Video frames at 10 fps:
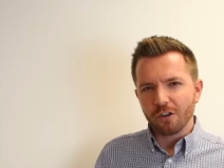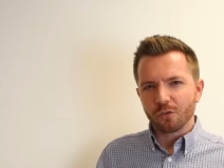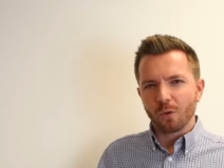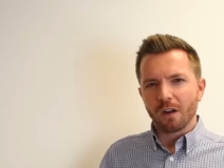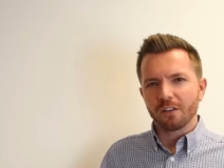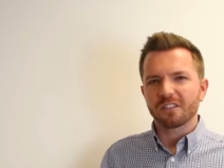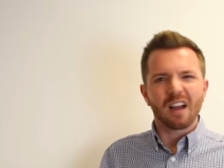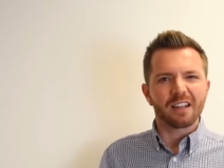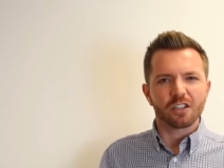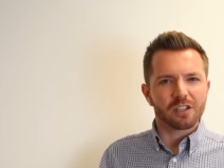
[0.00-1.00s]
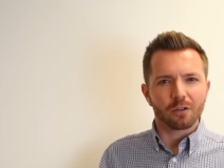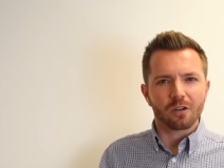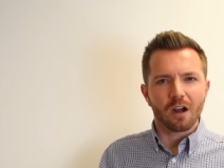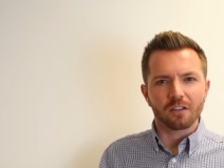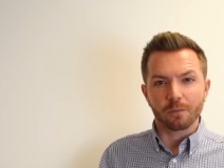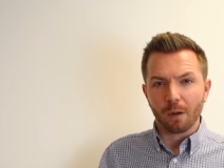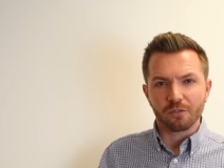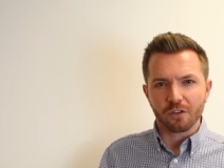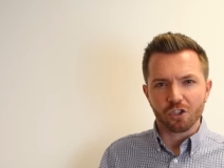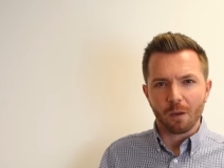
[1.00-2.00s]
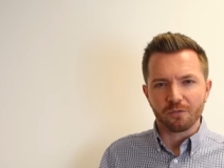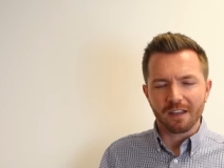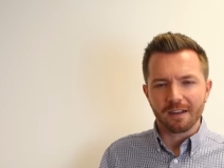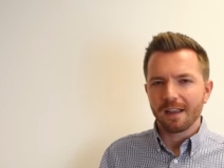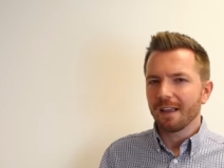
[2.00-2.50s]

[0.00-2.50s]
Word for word: just want a stylish little car to pop to the shops in,